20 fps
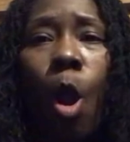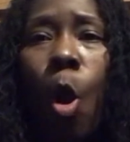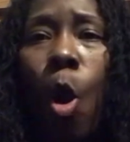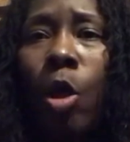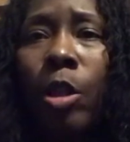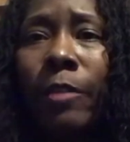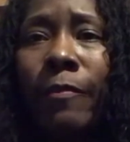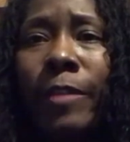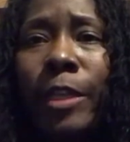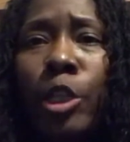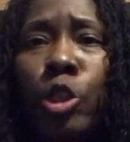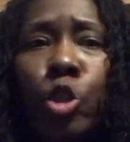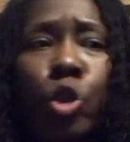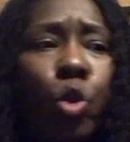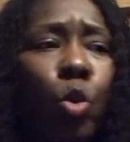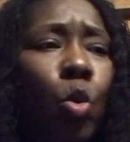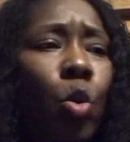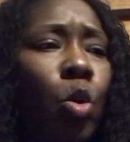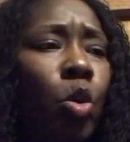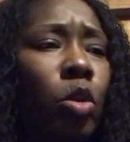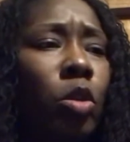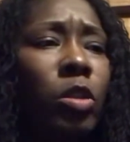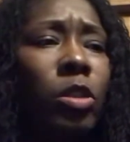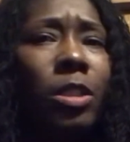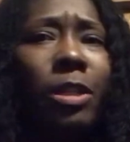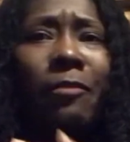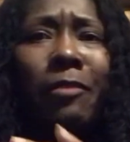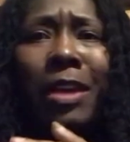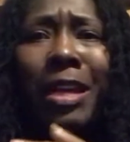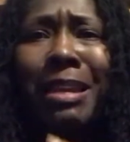all of these tools
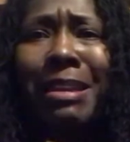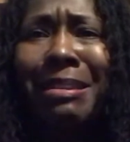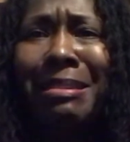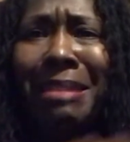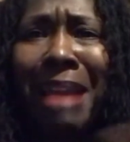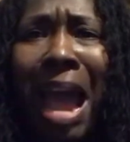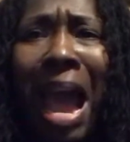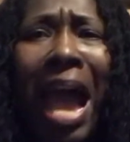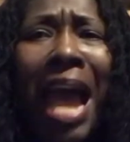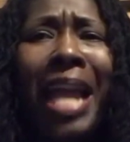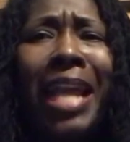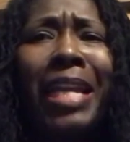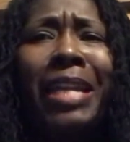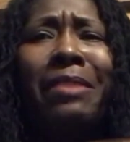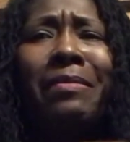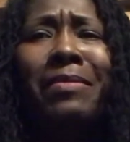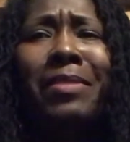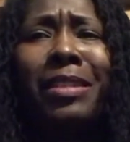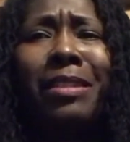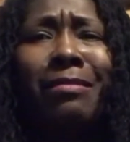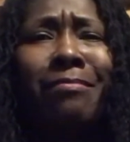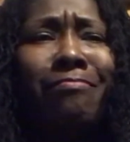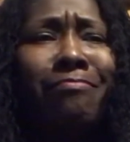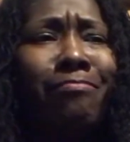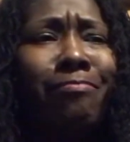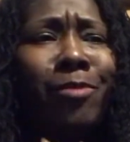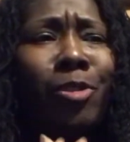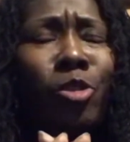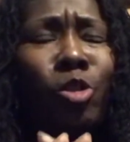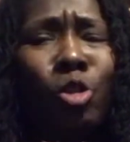of knives and
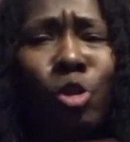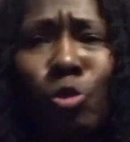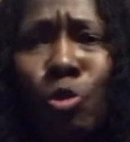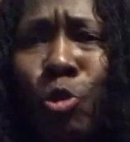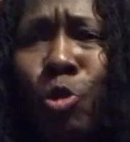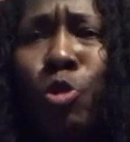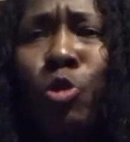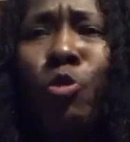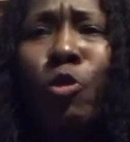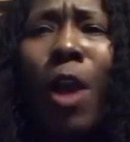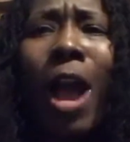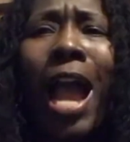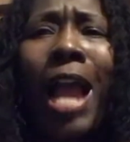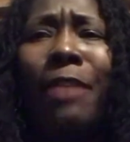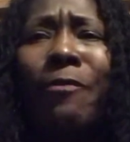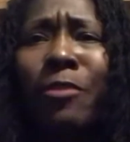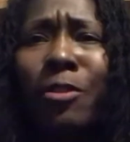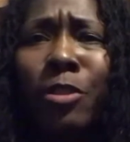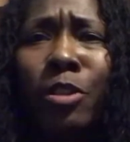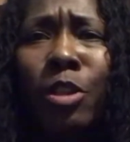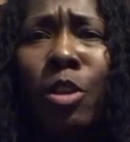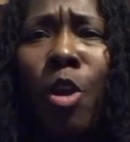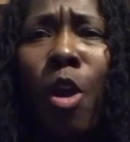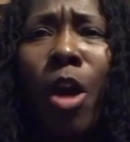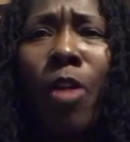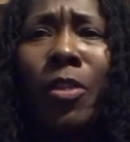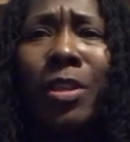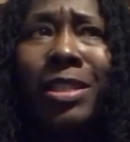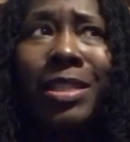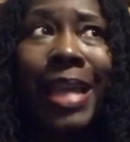screwdrivers and
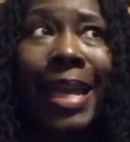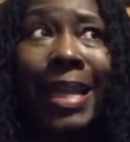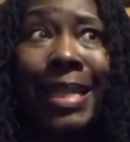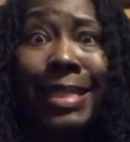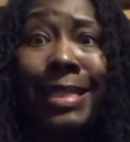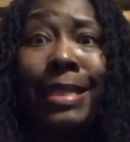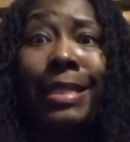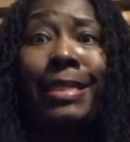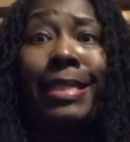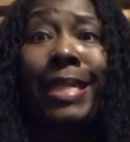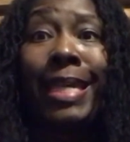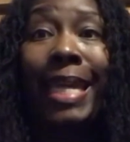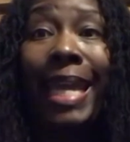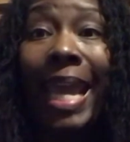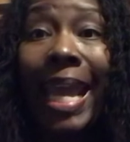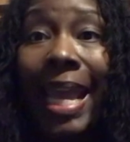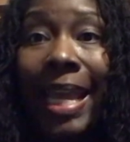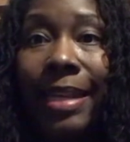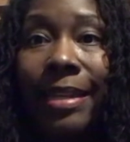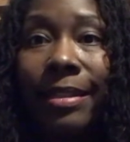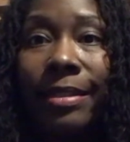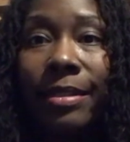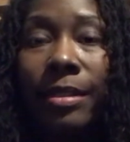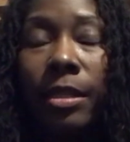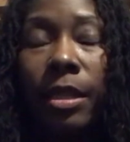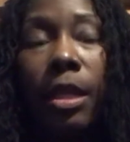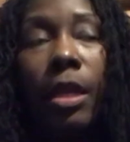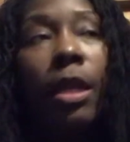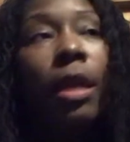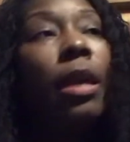all this like it's his kit.
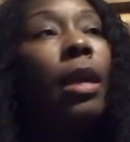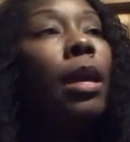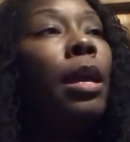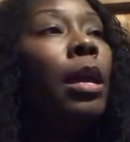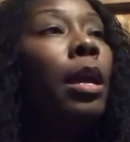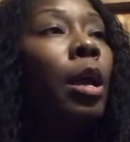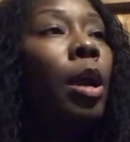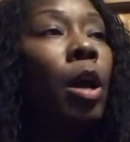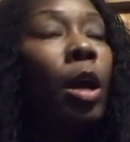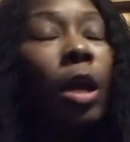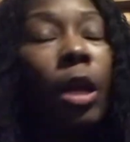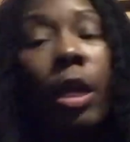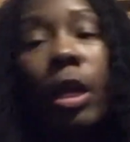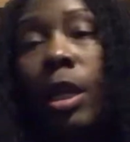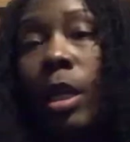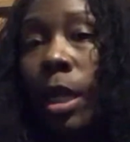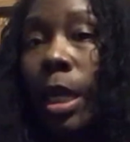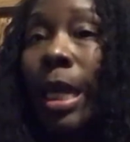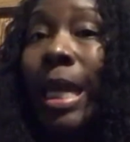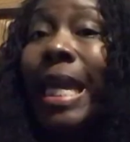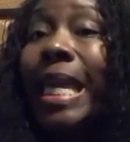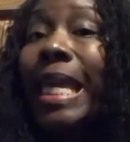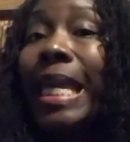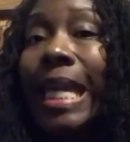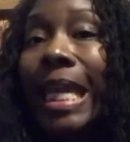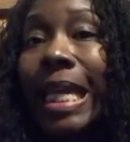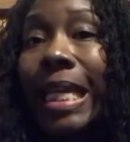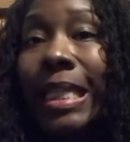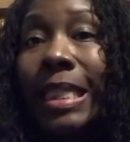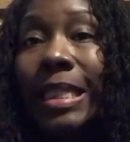
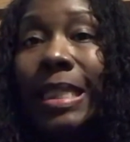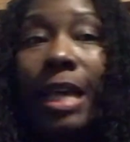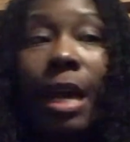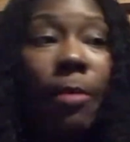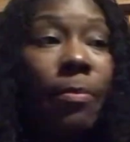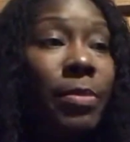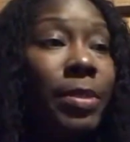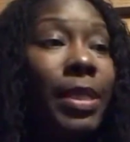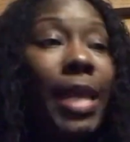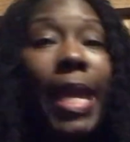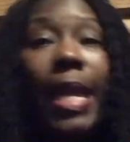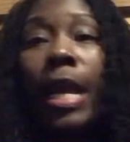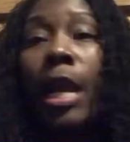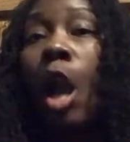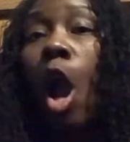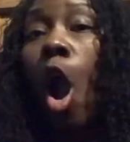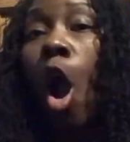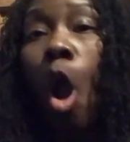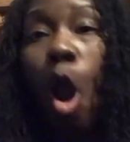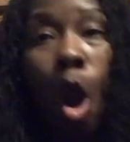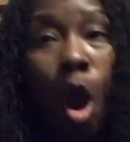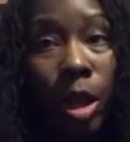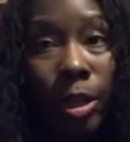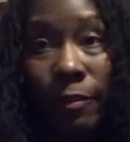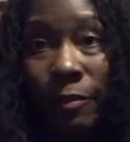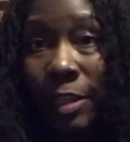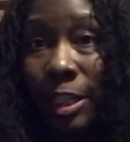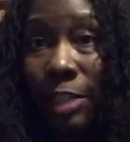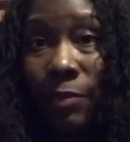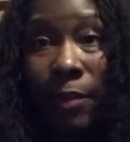He ends up taking all
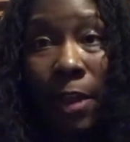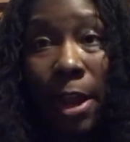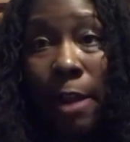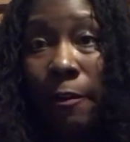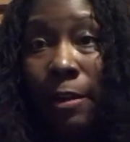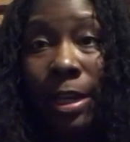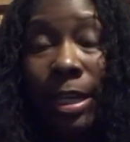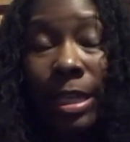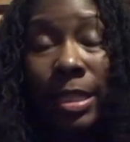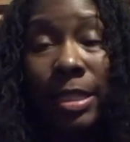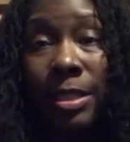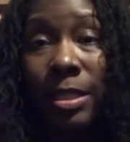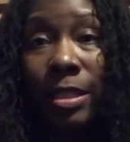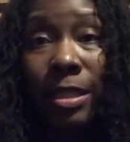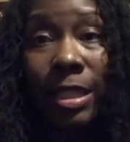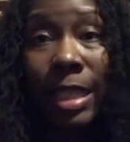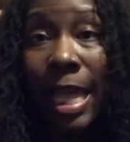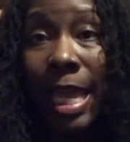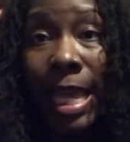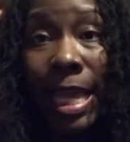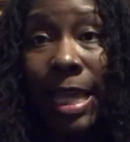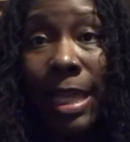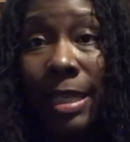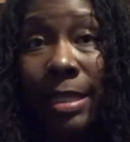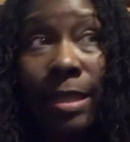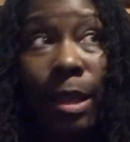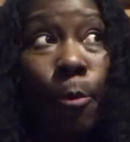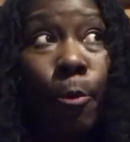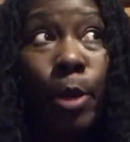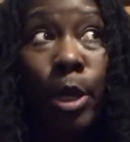of these various things
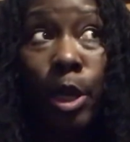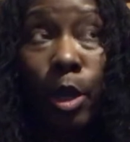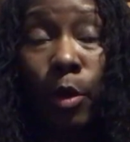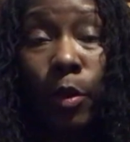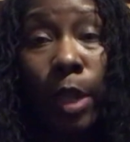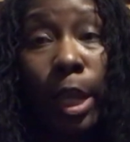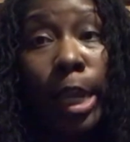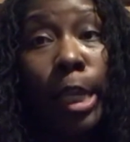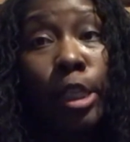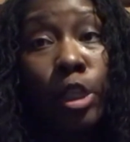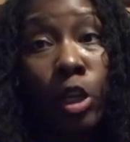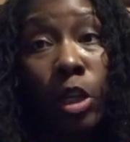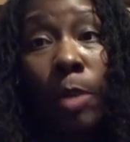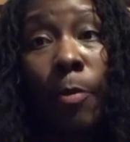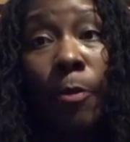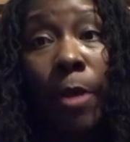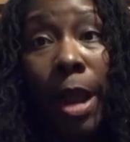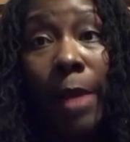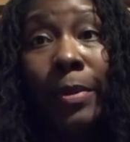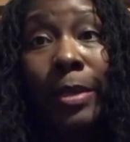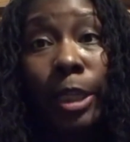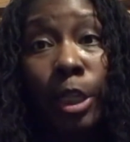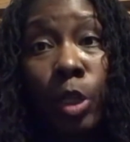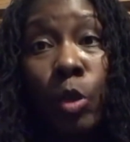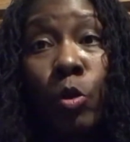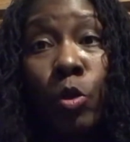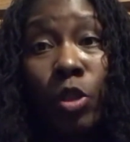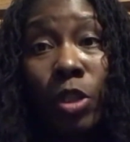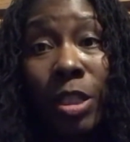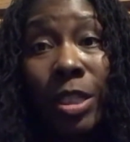that we know that he's going to probably
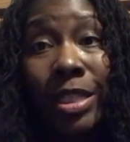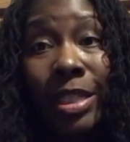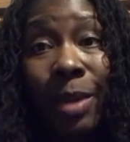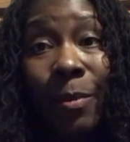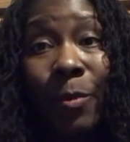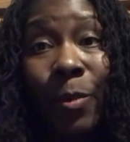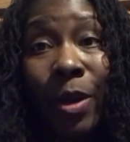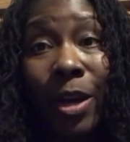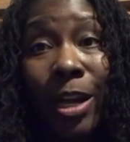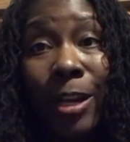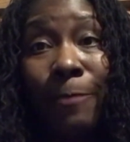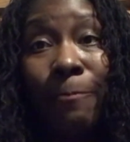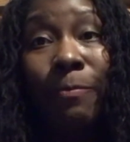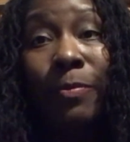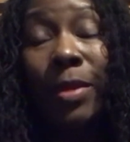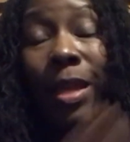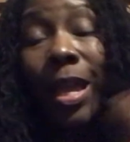use on someone